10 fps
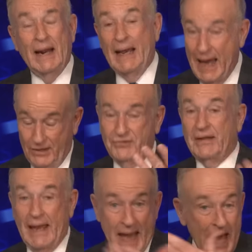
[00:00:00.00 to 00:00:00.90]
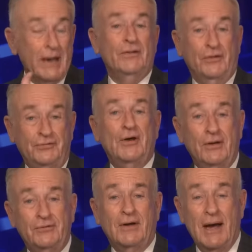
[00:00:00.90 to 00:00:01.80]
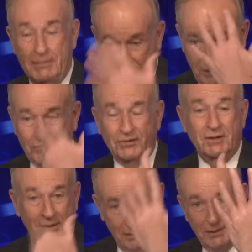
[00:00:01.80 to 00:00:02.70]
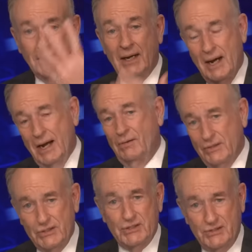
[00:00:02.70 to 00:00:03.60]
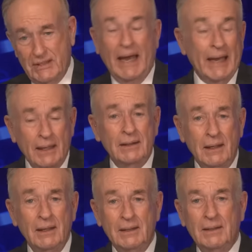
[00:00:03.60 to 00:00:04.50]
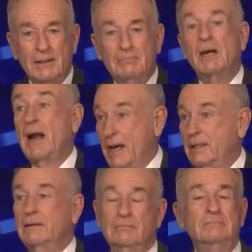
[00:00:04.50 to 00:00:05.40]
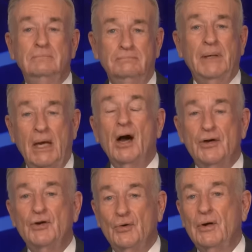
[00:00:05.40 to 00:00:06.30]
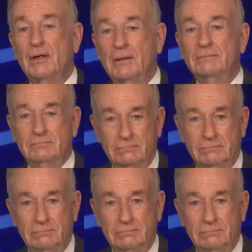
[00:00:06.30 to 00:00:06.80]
I got to stay out of the sunshine because of the Irish skin, but I can be under a